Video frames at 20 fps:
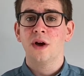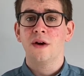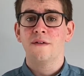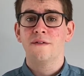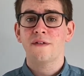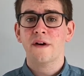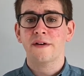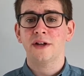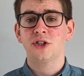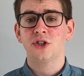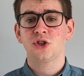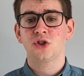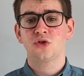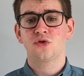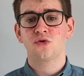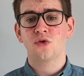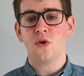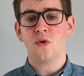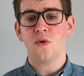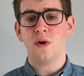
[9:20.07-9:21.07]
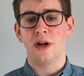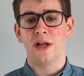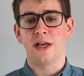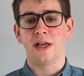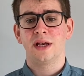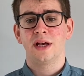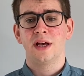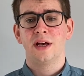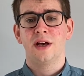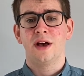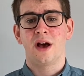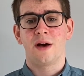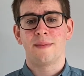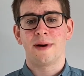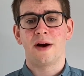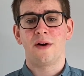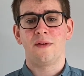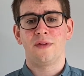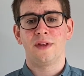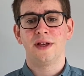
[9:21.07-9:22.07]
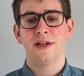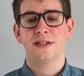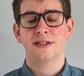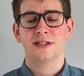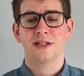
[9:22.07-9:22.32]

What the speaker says: very strongly about this,